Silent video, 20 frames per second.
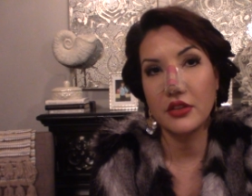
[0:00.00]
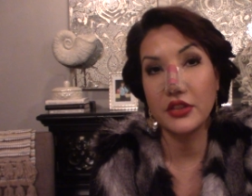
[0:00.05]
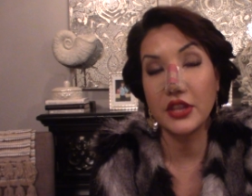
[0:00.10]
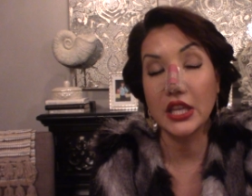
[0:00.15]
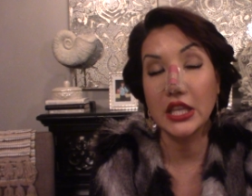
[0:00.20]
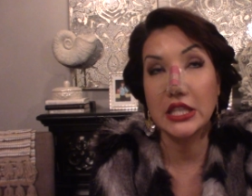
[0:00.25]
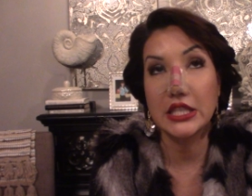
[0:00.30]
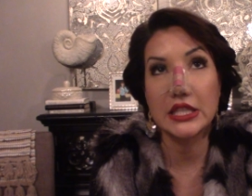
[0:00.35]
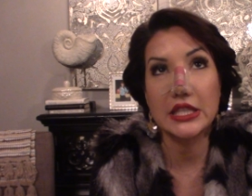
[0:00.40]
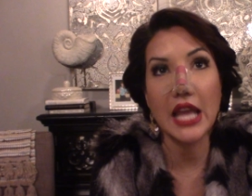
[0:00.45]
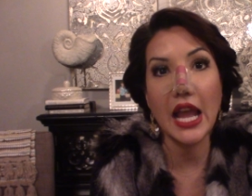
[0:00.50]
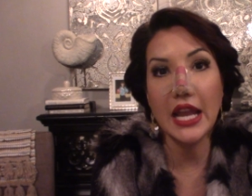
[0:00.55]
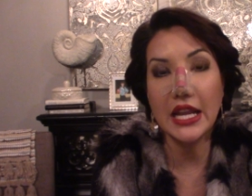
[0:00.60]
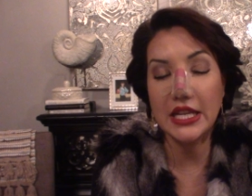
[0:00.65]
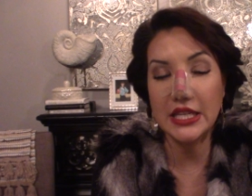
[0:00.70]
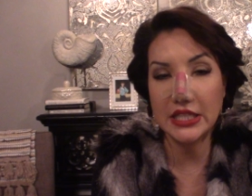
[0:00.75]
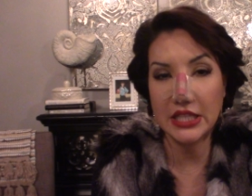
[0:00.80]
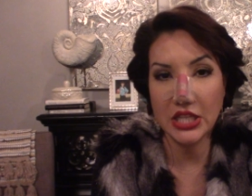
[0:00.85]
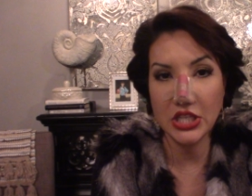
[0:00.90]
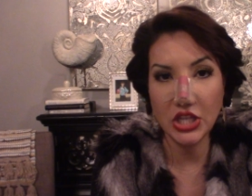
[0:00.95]

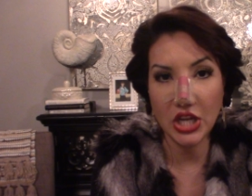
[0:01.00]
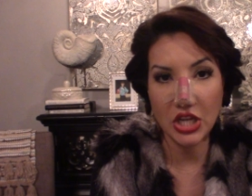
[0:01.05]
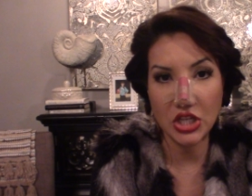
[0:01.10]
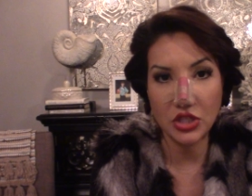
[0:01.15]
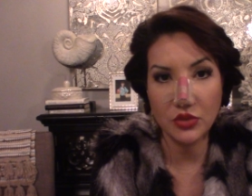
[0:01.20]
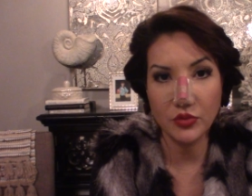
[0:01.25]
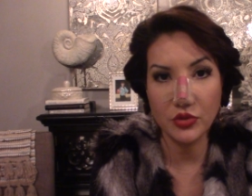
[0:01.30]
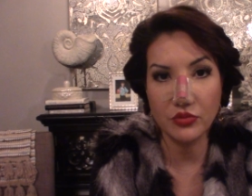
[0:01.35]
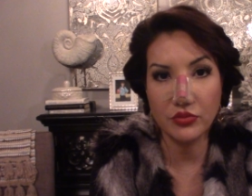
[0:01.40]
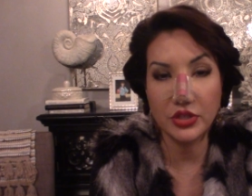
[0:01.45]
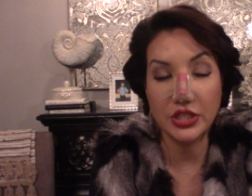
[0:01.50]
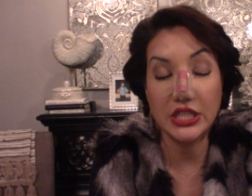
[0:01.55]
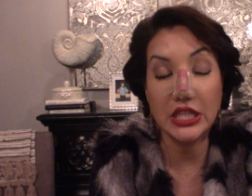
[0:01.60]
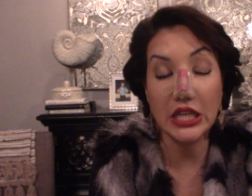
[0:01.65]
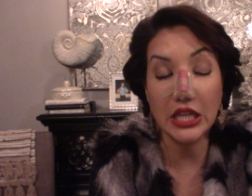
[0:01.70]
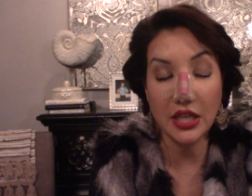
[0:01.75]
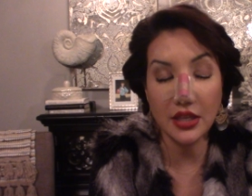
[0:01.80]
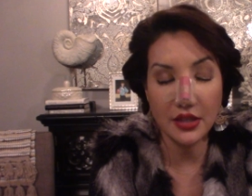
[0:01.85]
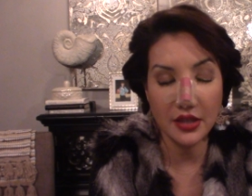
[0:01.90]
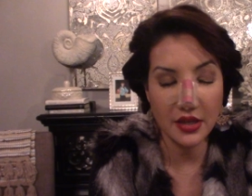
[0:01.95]
sinus congestion was
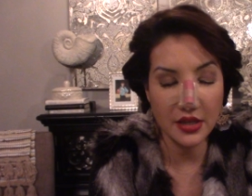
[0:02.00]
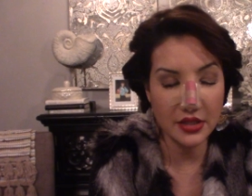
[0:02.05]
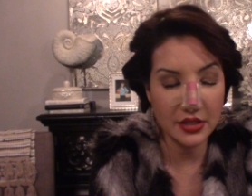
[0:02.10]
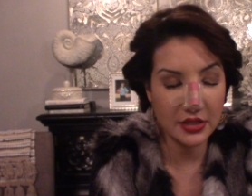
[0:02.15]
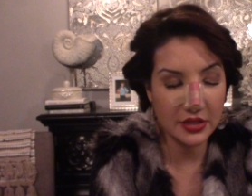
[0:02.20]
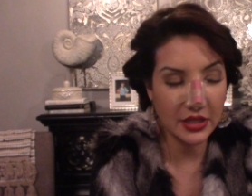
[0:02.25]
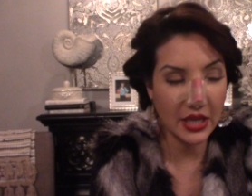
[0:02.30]
ridiculous.